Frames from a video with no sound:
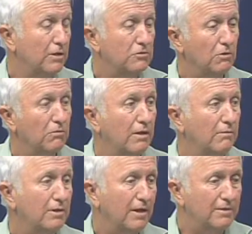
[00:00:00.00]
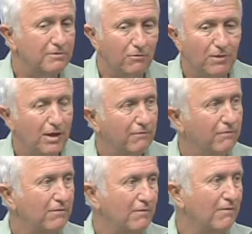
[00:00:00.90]
So anyway, so we have,
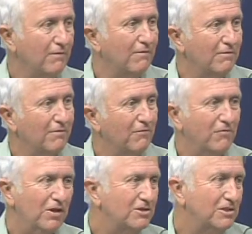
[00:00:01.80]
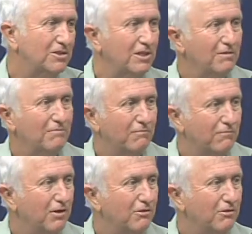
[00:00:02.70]
as I said, it varies.